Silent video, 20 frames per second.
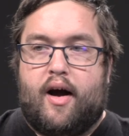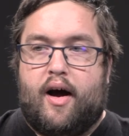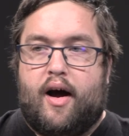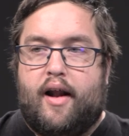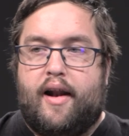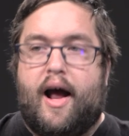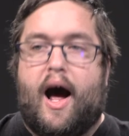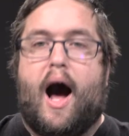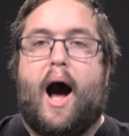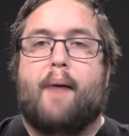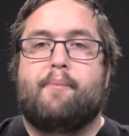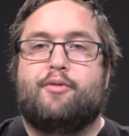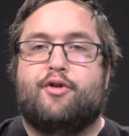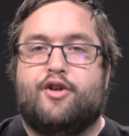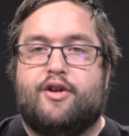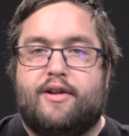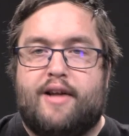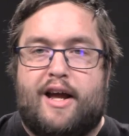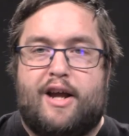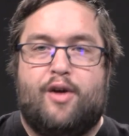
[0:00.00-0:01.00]
an
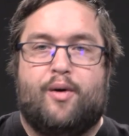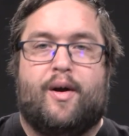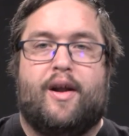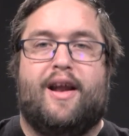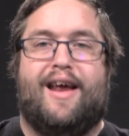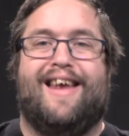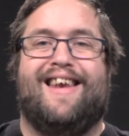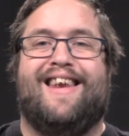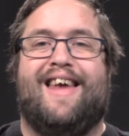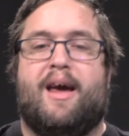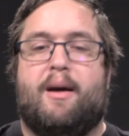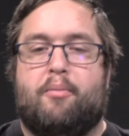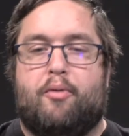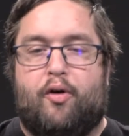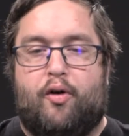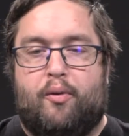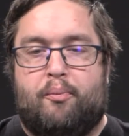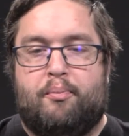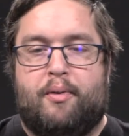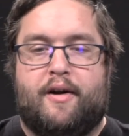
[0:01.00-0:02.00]
option that you can
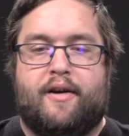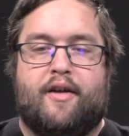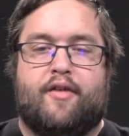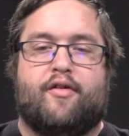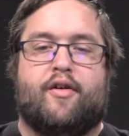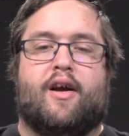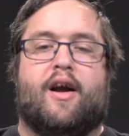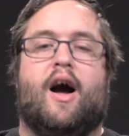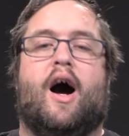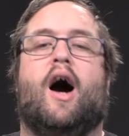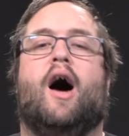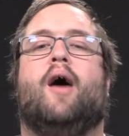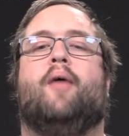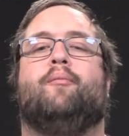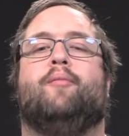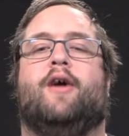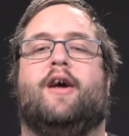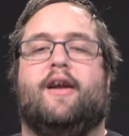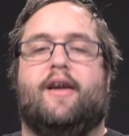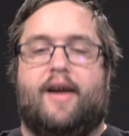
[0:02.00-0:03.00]
enable, but doesn't
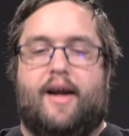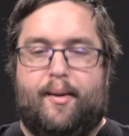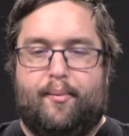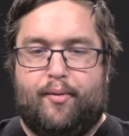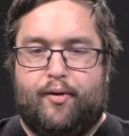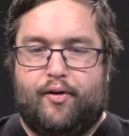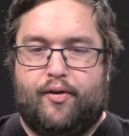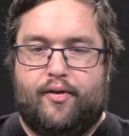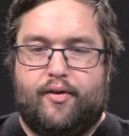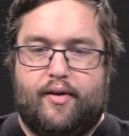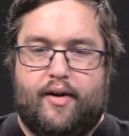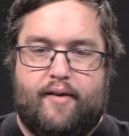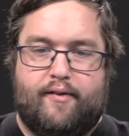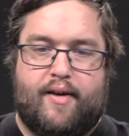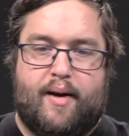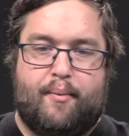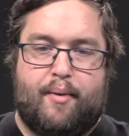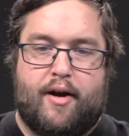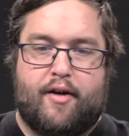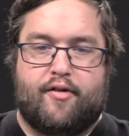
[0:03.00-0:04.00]
come enabled, if
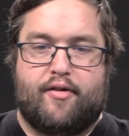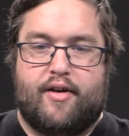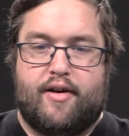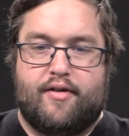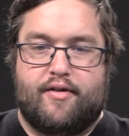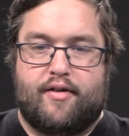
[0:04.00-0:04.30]
that makes any